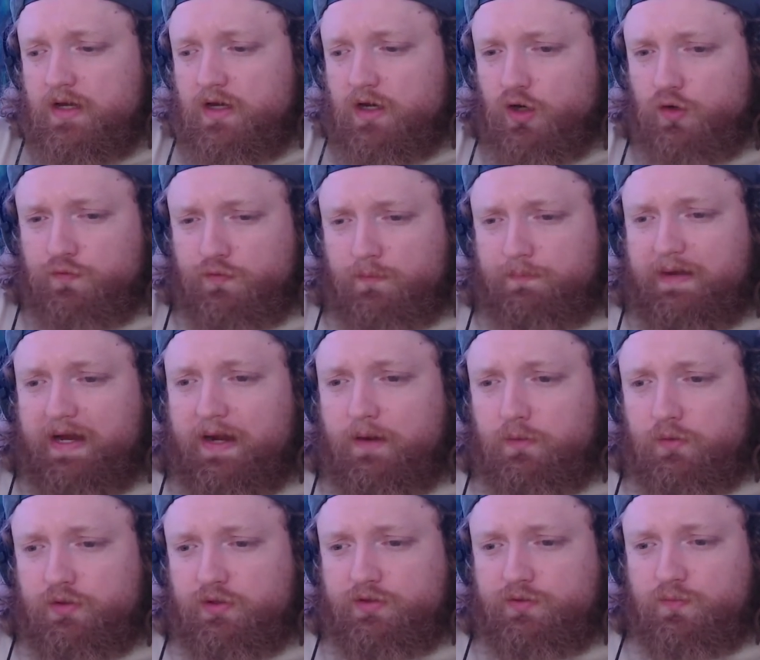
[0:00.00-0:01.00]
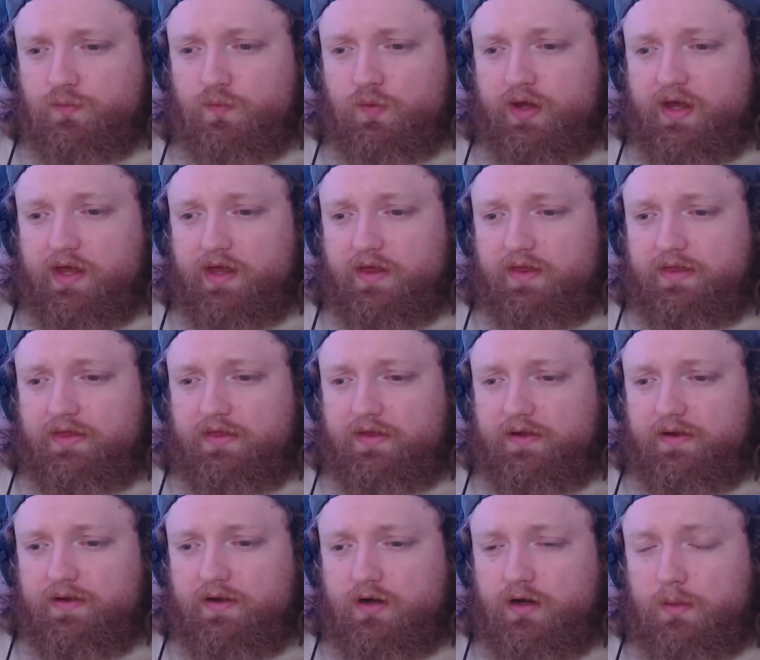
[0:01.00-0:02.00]
overpowered with
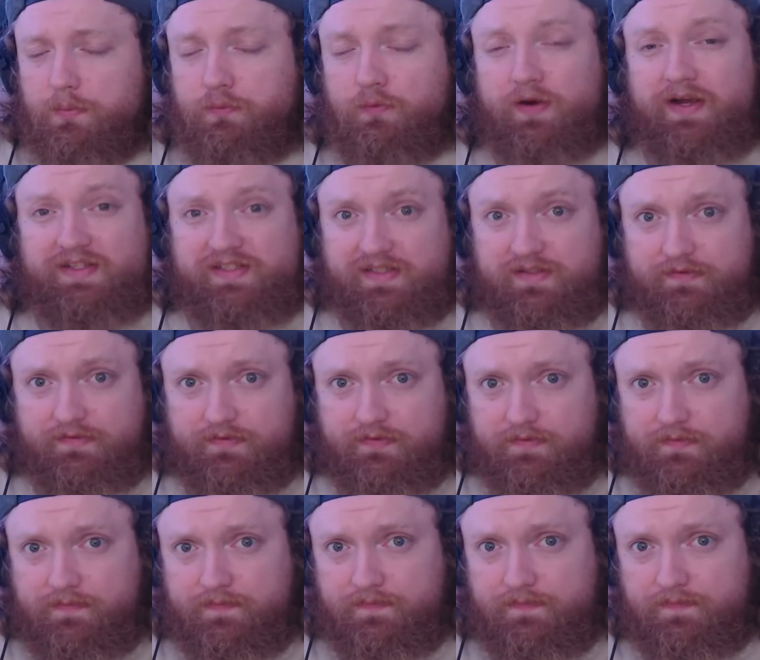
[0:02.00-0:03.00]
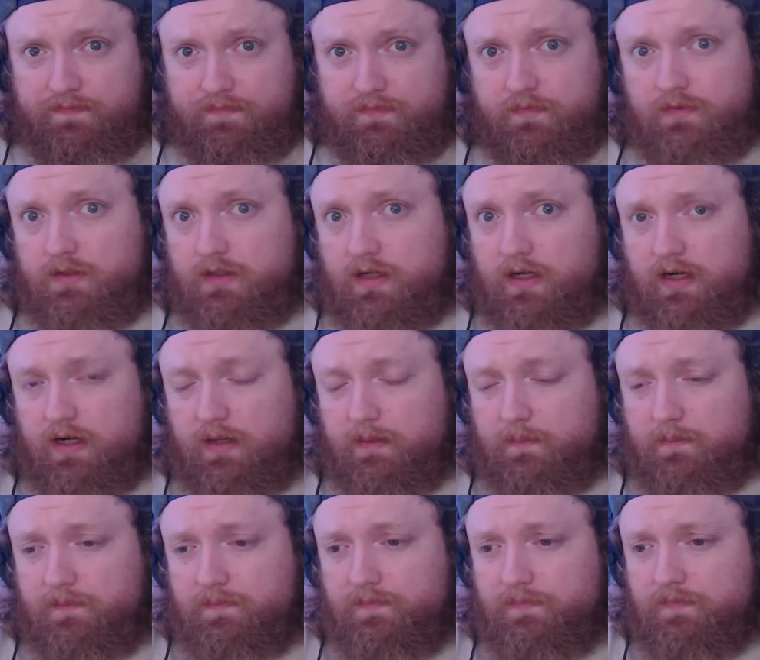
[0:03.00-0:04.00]
oppressive. Um,
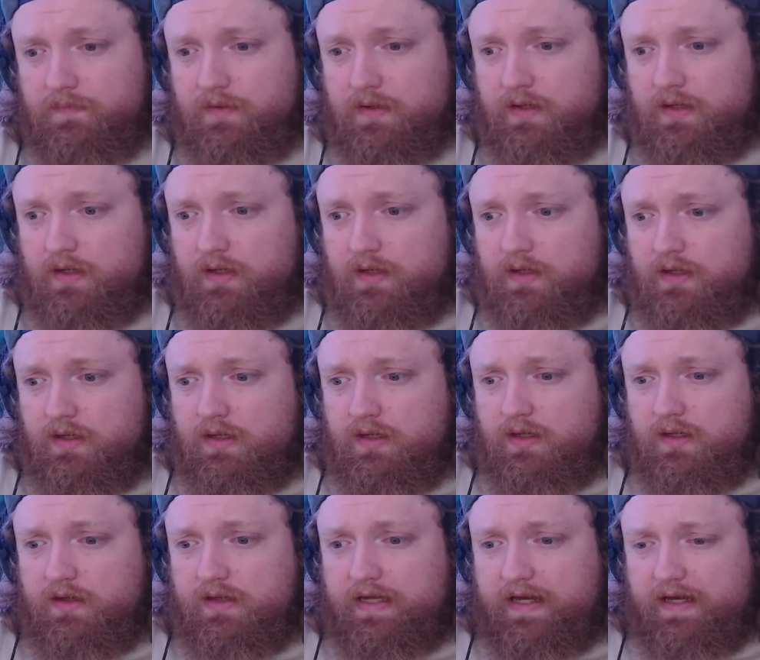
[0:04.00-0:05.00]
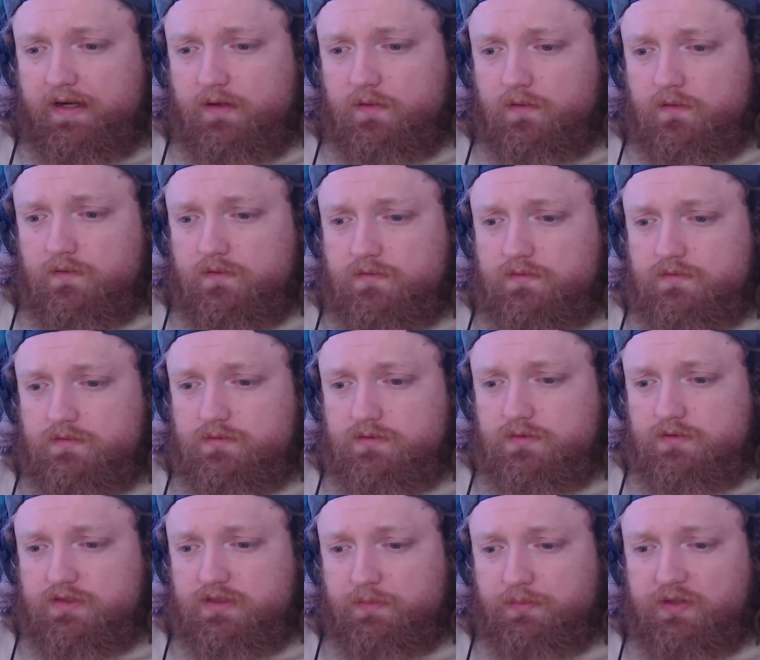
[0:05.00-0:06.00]
now,
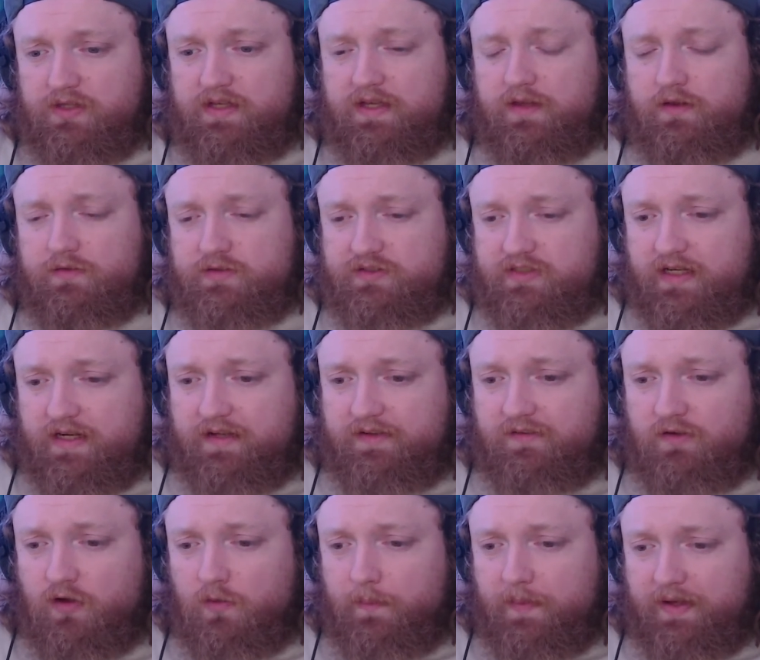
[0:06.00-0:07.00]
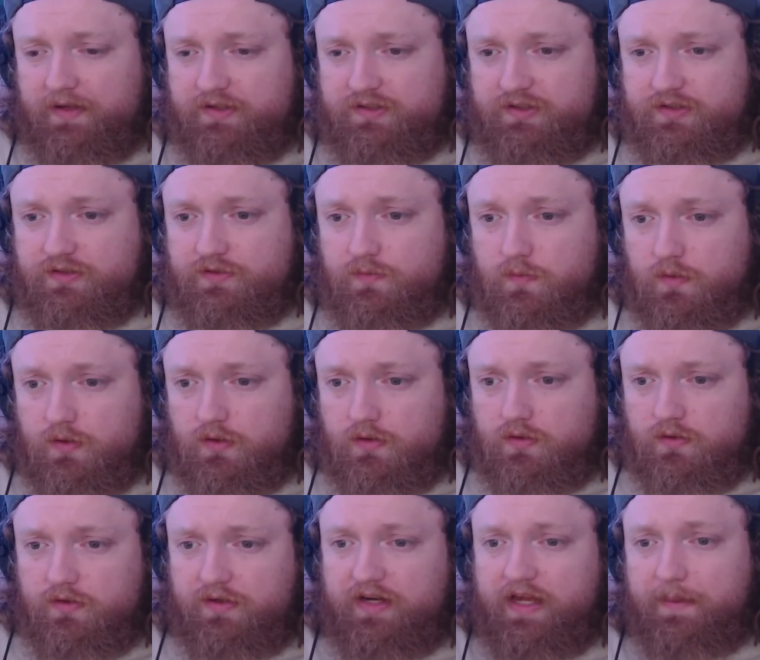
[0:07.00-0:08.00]
some of the killers that I saw mentioned were
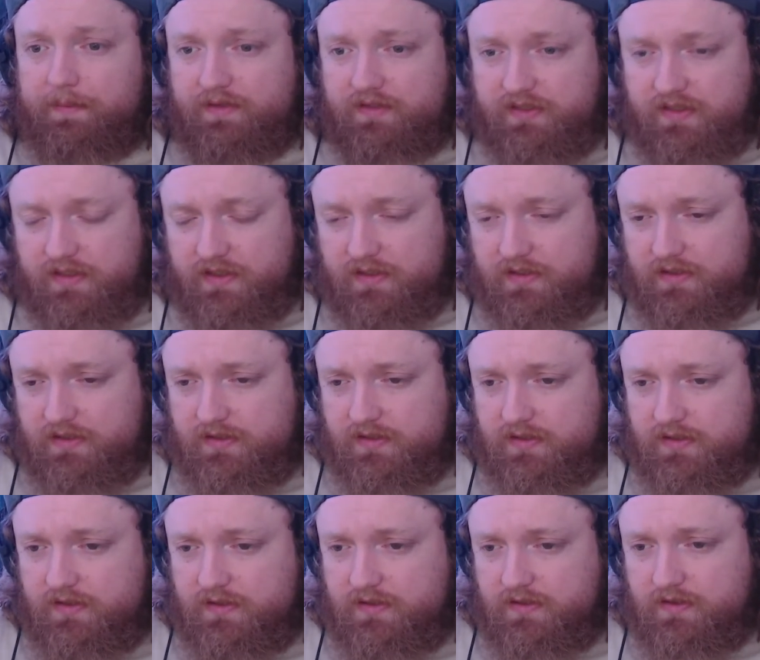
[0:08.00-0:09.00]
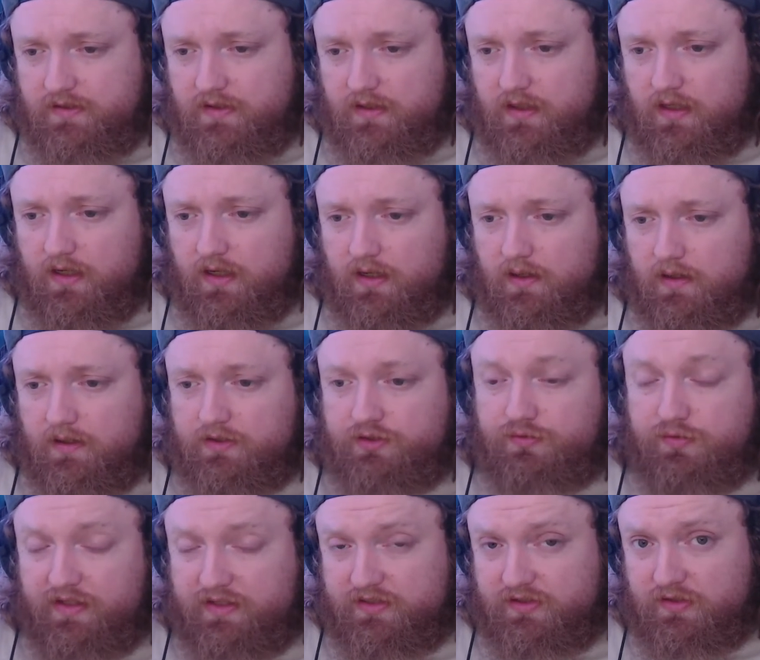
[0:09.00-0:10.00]
Nemesis, uh,
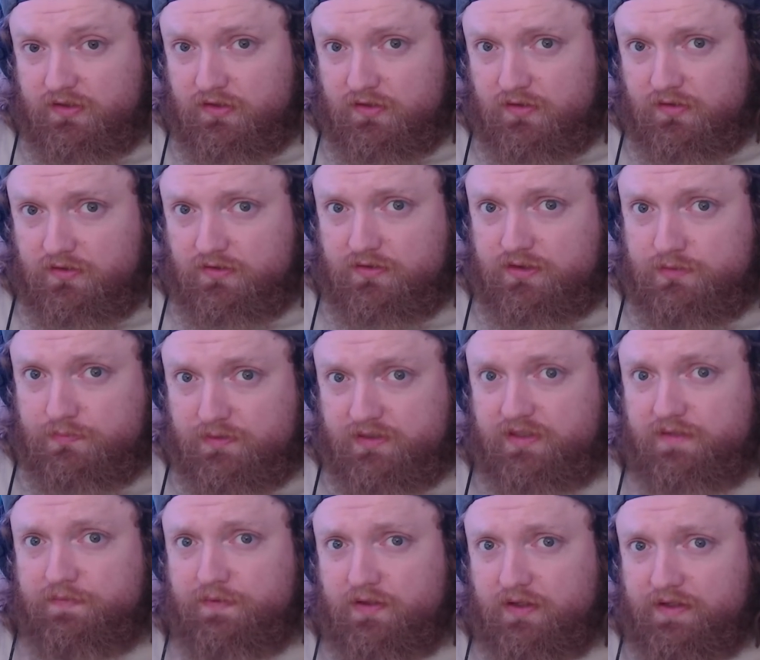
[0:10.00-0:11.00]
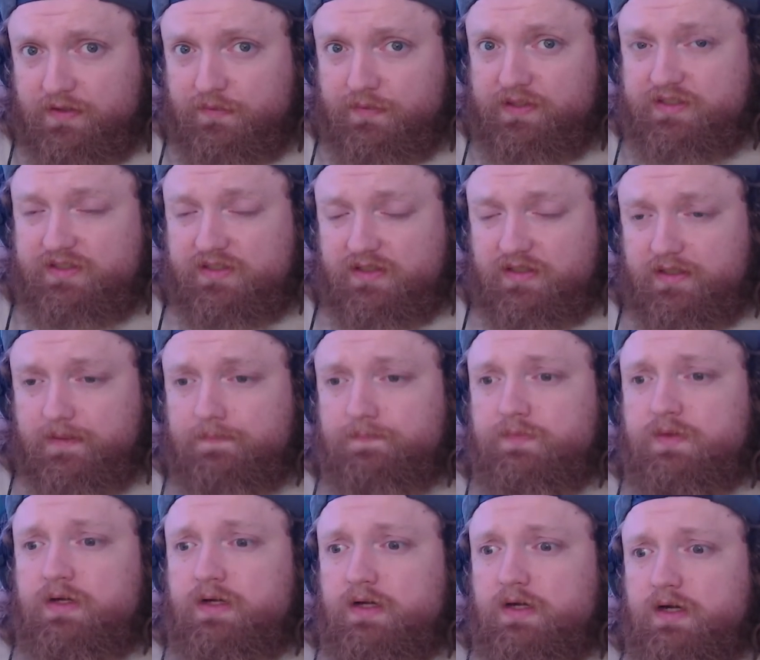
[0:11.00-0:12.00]
Trickster specifically recently.
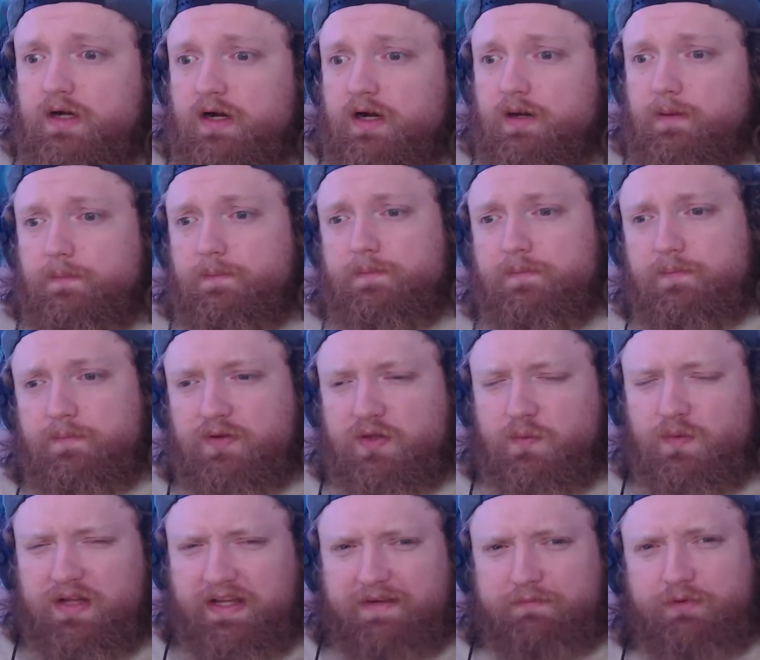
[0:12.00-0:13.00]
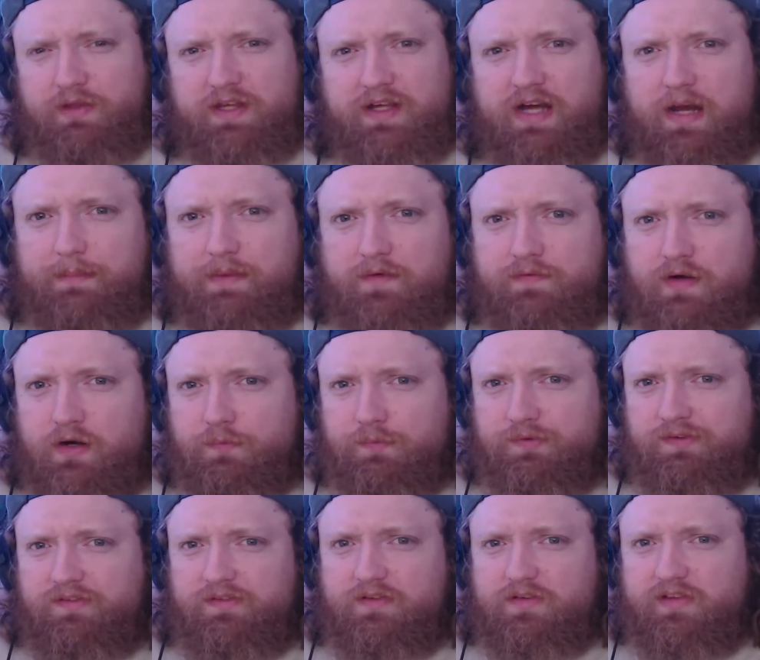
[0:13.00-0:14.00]
Um, but the one that really caught me off guard
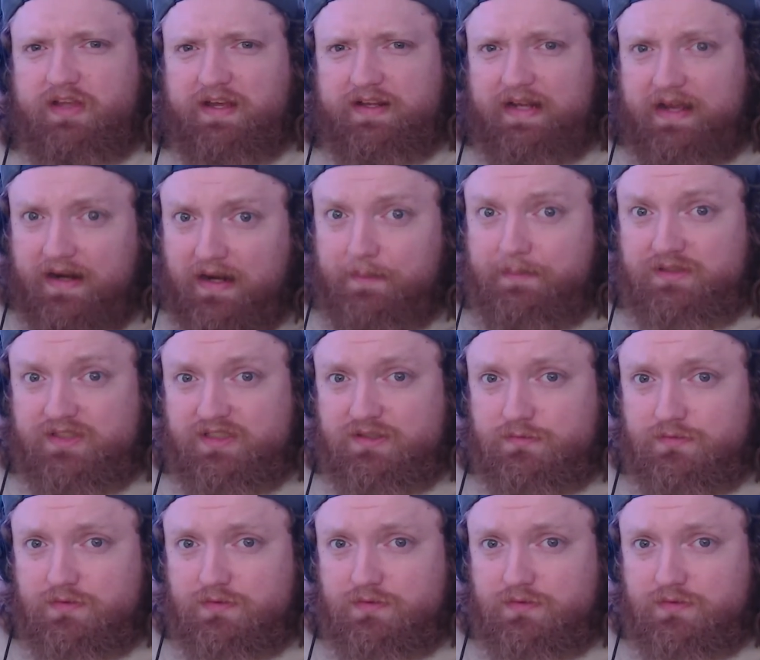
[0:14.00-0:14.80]
was saying that Nemesis was